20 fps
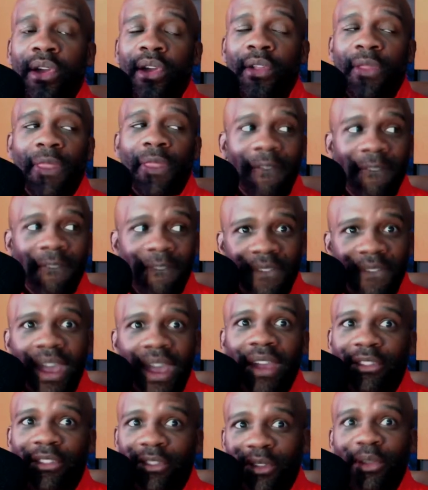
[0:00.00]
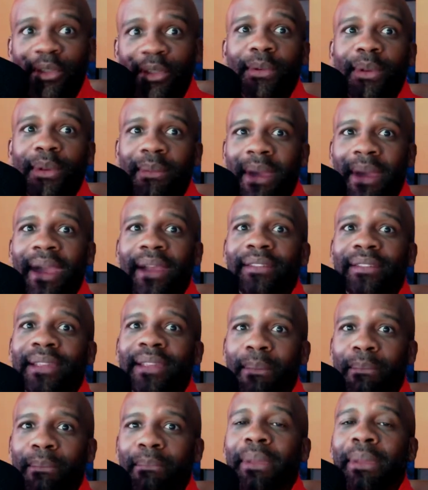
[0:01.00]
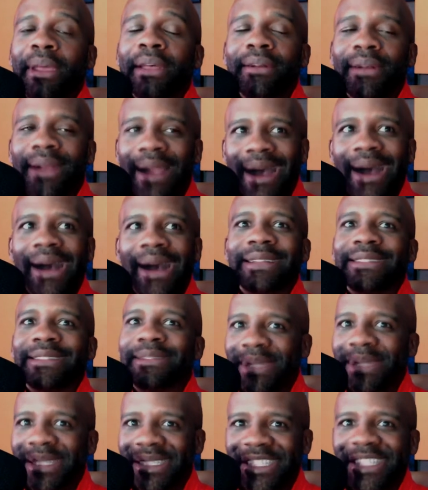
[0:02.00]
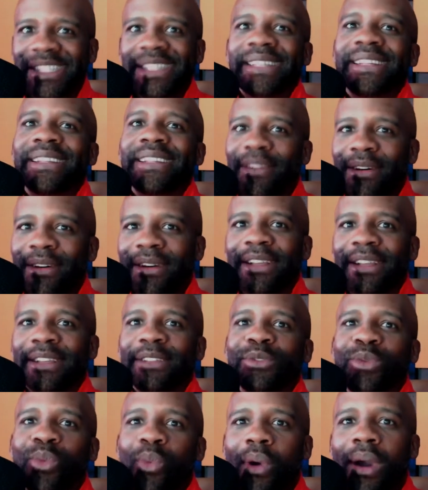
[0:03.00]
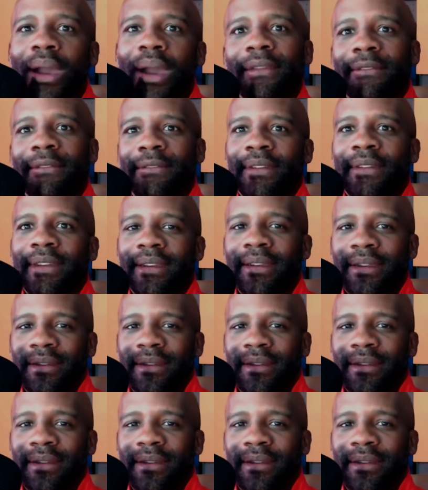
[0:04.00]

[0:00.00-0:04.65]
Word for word: the fact still remains that Bill Cosby cheated on his wife.